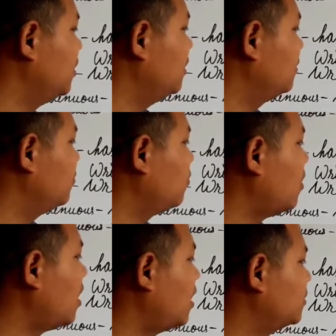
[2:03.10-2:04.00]
it
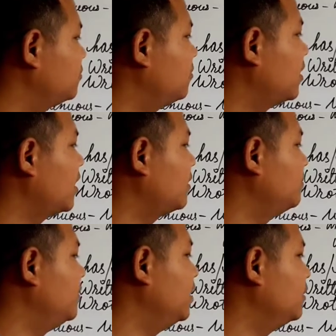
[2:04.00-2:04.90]
was,
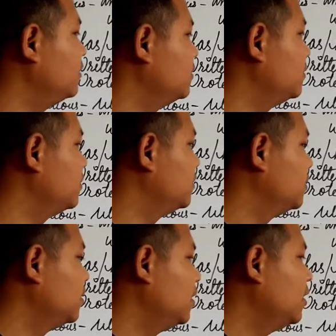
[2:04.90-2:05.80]
were been
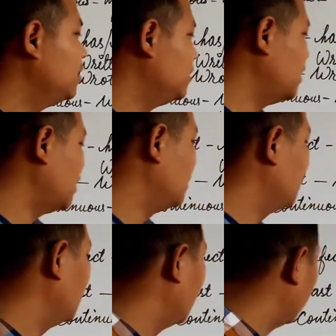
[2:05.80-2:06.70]
written.
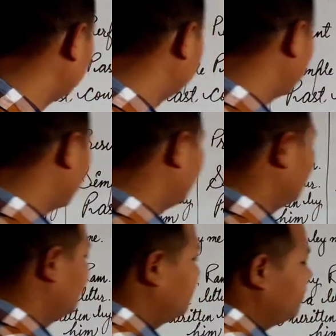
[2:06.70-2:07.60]
And
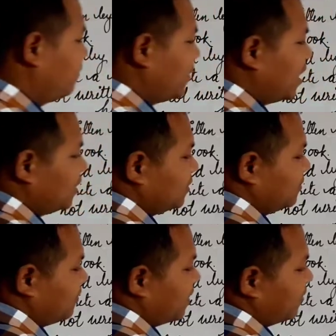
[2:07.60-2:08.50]
same
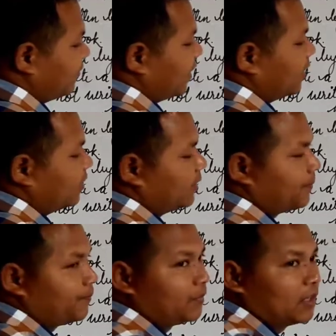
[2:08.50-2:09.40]
past perfect.
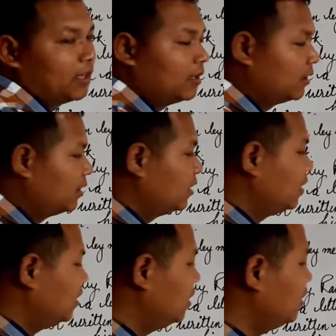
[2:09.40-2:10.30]

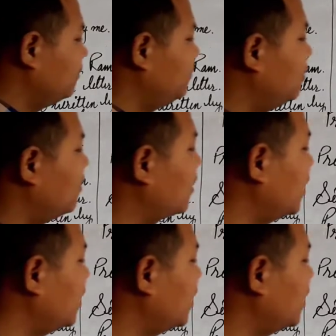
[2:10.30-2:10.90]
If you are